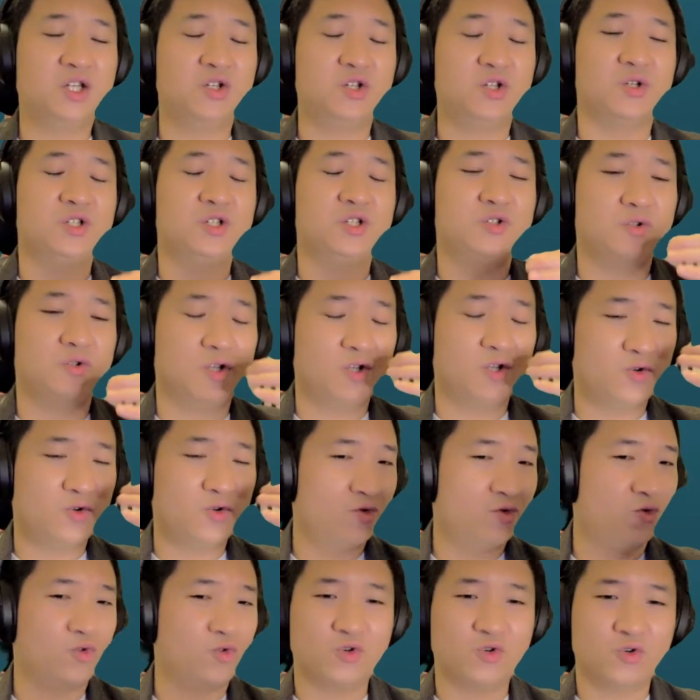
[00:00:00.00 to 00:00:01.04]
you need to
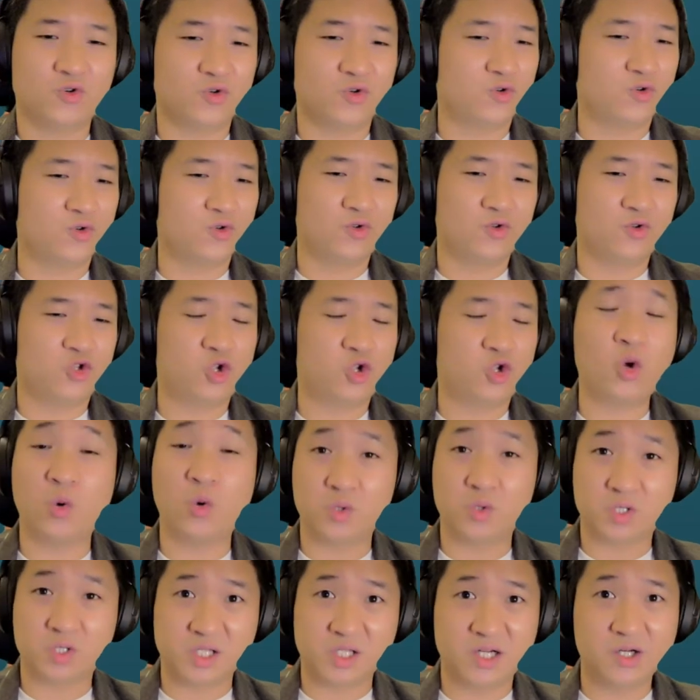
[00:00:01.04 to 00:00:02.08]
know your
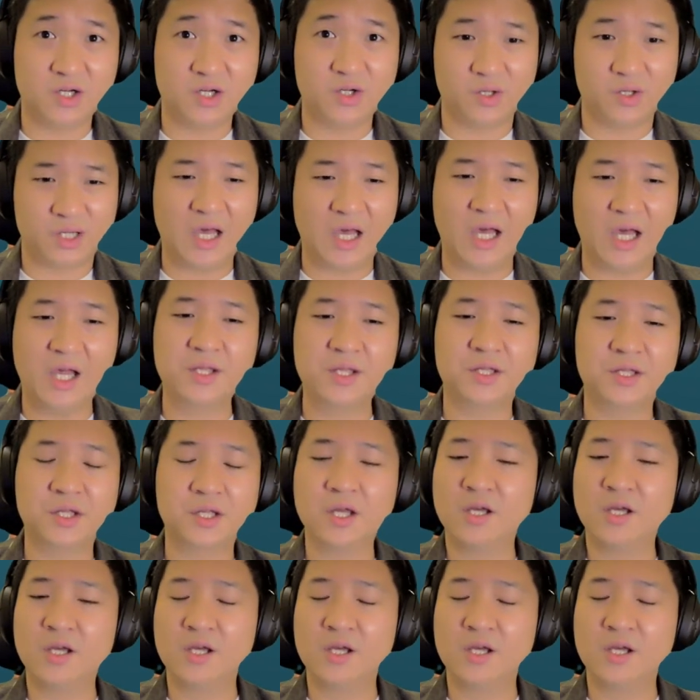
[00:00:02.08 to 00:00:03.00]
tools, your lens,